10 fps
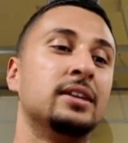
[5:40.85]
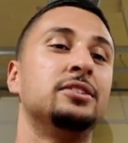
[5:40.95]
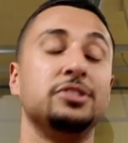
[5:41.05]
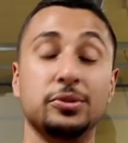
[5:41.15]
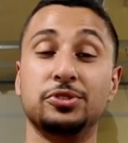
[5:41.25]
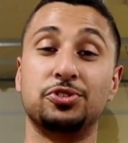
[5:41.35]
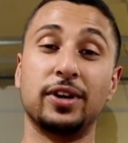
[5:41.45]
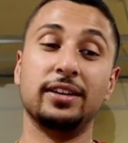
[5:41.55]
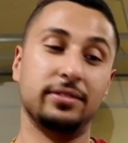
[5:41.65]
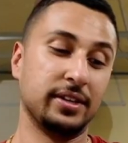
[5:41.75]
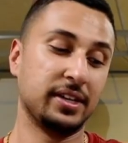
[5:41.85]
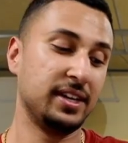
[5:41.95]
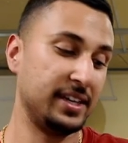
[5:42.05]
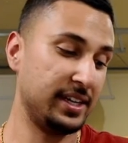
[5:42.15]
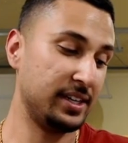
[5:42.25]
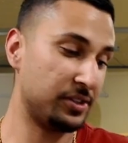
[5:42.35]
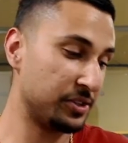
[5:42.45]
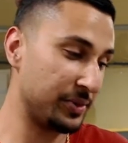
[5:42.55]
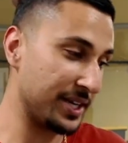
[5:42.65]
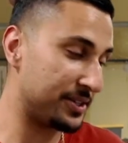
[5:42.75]
She was driving, and on the
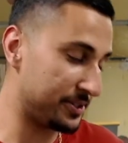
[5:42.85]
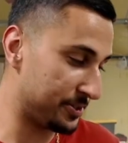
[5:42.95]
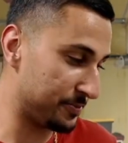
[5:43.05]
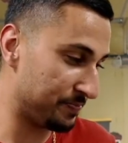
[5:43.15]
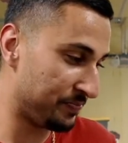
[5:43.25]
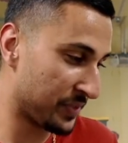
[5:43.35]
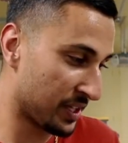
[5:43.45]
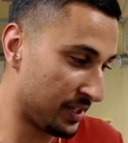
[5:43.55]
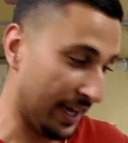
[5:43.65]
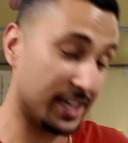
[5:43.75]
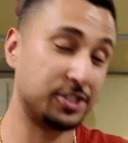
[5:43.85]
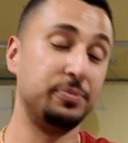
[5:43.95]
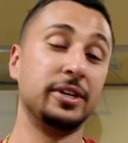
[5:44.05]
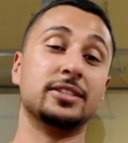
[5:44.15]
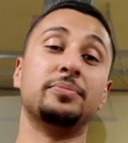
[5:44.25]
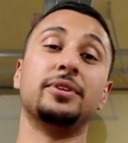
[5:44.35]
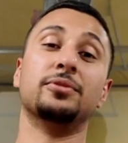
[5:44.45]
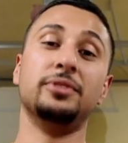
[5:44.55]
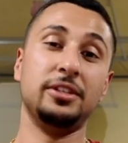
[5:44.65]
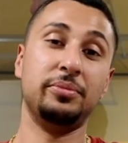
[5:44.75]
way home, actually picked up a
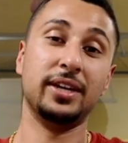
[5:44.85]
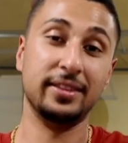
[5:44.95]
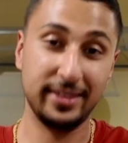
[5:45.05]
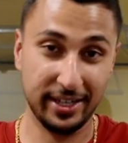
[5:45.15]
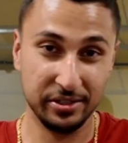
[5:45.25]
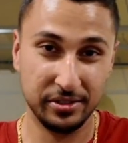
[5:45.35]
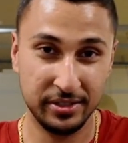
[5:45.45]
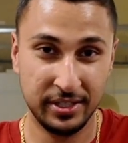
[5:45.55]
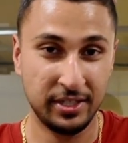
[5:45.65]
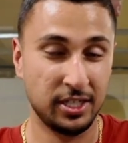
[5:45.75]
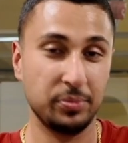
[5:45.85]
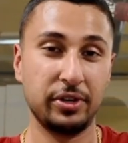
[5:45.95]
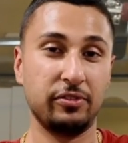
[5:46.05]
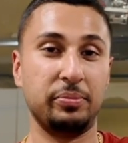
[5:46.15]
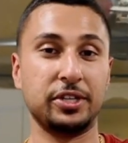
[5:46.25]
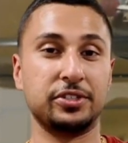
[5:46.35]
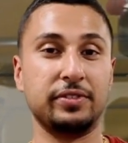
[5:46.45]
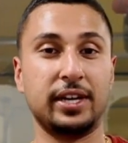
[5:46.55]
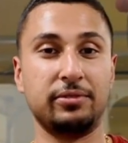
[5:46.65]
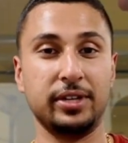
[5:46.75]
really big nail. I'll put up a picture of
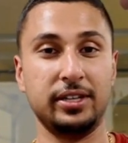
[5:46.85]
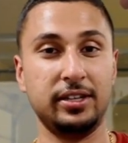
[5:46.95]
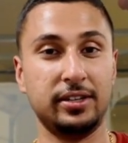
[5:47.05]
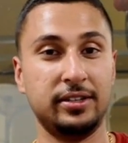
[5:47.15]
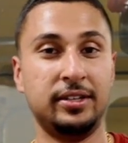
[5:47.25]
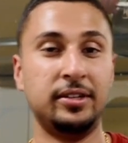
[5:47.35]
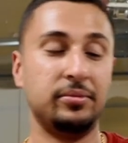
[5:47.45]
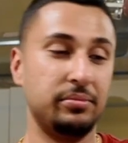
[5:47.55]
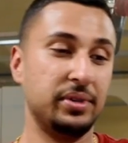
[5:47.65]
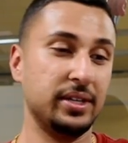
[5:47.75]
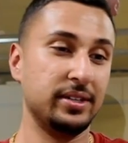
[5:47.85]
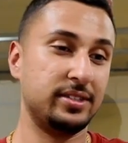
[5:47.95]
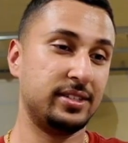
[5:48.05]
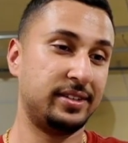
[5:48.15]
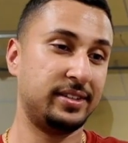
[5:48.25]
that right here, but